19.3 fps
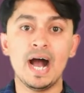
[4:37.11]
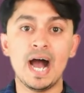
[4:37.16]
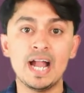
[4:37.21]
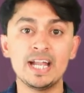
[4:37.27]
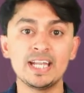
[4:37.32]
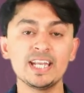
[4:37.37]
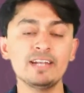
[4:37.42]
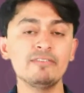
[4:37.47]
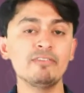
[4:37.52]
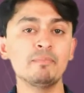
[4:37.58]

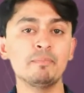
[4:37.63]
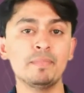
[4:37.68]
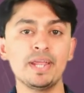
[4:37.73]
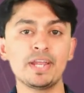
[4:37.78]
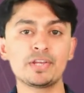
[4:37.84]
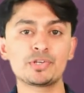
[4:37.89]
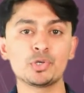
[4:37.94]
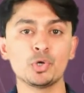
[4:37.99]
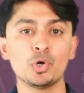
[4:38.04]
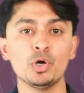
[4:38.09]
until we
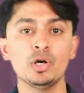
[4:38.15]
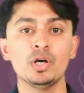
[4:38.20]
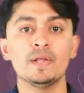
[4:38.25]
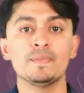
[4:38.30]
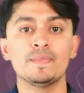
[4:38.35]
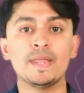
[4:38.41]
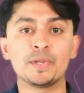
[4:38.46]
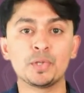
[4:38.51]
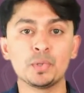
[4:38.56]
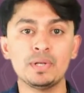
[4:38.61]
make sure
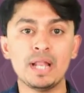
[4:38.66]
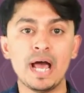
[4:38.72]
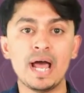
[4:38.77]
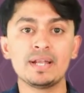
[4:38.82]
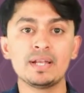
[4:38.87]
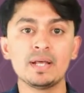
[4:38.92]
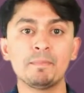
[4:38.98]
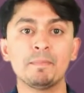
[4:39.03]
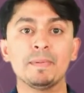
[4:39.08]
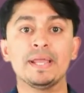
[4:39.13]
that you
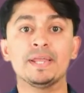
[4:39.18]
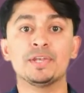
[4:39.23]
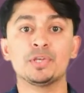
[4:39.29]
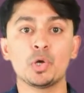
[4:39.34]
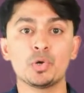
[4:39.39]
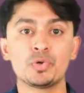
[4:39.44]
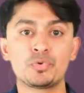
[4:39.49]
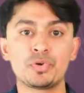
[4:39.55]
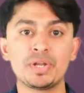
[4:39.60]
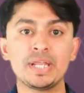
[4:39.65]
land up in
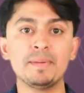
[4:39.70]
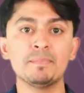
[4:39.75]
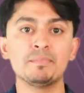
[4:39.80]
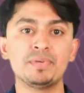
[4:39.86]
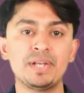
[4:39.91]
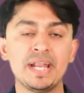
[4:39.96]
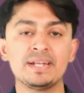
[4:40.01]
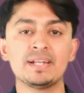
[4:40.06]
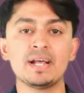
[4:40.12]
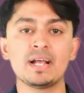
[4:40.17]
your dream
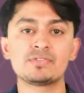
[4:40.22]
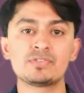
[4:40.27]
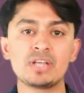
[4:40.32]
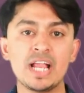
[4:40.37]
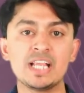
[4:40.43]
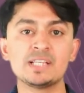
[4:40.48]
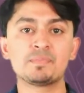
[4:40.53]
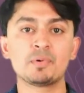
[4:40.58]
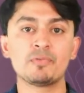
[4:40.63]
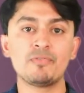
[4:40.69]
data
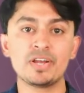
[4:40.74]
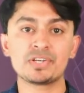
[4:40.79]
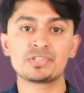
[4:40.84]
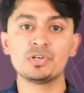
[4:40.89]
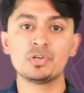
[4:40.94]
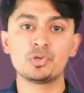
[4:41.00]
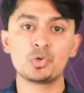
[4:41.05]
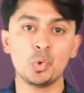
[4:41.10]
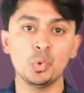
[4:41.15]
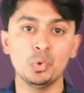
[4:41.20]
science
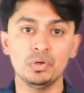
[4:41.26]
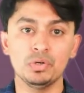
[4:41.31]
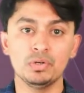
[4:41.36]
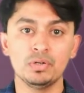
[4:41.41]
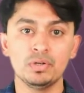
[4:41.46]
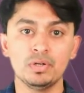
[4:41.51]
professional role.